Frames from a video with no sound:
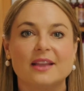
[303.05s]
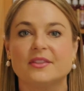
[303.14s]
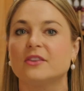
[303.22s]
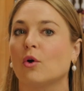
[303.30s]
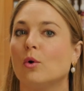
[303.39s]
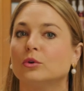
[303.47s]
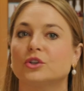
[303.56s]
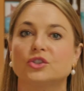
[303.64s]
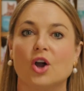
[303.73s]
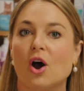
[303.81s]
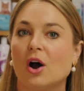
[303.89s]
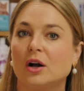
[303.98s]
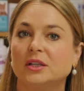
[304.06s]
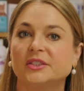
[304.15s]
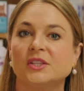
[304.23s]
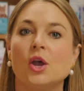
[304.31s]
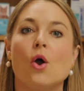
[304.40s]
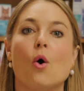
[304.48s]
in these older
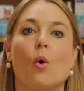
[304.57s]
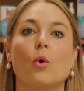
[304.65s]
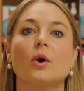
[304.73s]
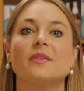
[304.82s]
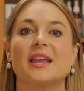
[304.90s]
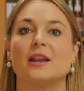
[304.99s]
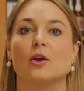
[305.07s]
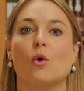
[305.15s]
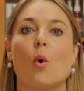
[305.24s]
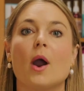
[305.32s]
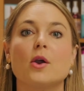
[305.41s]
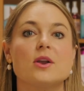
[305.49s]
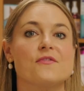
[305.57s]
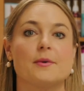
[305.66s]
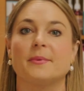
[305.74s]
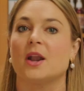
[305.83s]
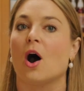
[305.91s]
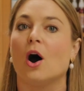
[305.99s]
dogs, or they can acquire it
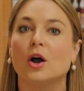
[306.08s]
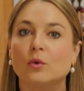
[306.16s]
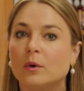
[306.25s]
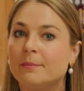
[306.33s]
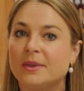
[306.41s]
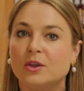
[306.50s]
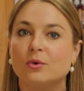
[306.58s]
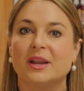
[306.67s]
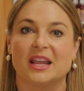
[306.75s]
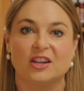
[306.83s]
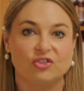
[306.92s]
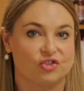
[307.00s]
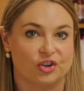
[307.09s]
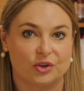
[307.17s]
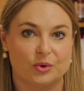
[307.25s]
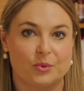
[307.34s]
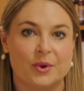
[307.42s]
from an autoimmune issue.